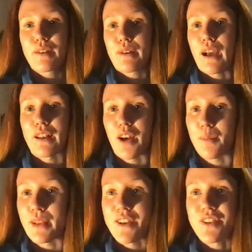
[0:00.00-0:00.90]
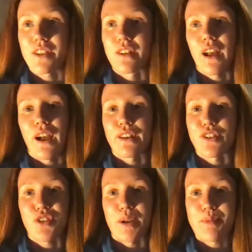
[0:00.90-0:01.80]
An accommodation and a
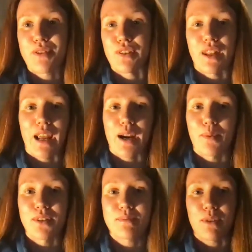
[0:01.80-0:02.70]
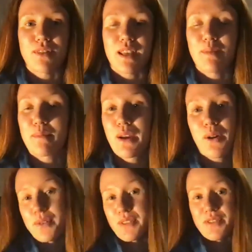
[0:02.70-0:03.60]
trip to the Airbus Museum,
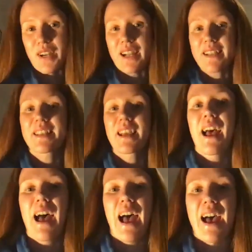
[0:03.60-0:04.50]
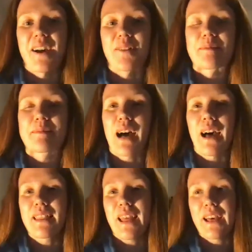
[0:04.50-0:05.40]
which is great. And
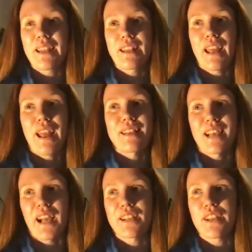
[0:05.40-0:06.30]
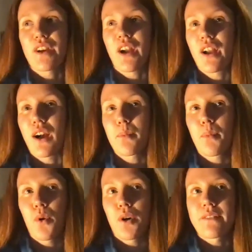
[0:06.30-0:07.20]
then in second year, I got
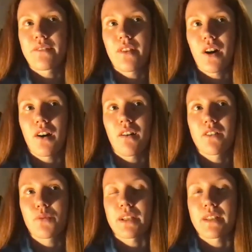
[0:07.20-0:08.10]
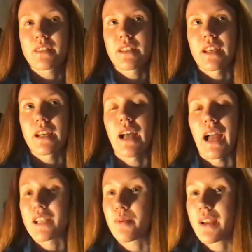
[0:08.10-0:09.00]
more involved with the
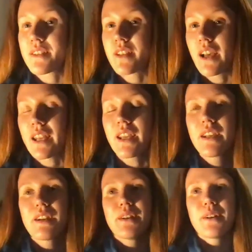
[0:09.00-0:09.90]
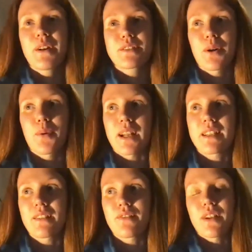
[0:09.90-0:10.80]
Enterprise Society. So what I
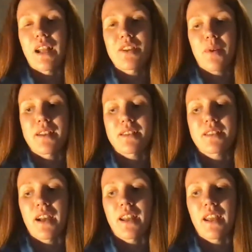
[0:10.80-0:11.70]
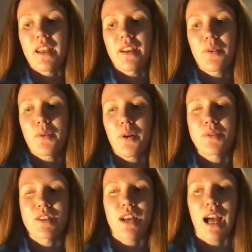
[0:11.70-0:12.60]
did for the Enterprise Society, it
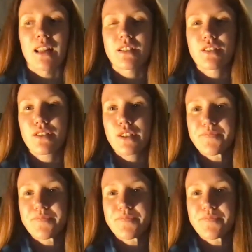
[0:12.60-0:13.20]
was a challenge.